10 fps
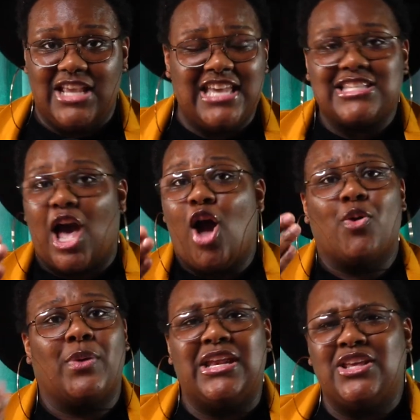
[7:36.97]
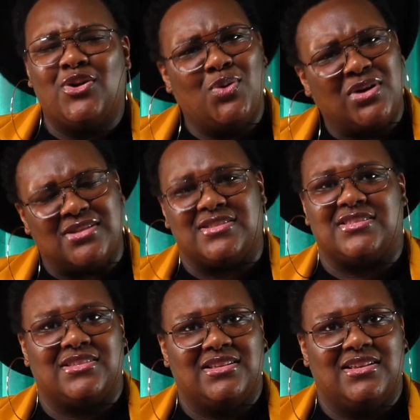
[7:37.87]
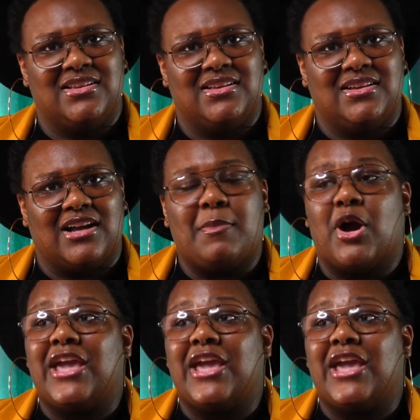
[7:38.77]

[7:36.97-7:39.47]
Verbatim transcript: It's already yours. Come on,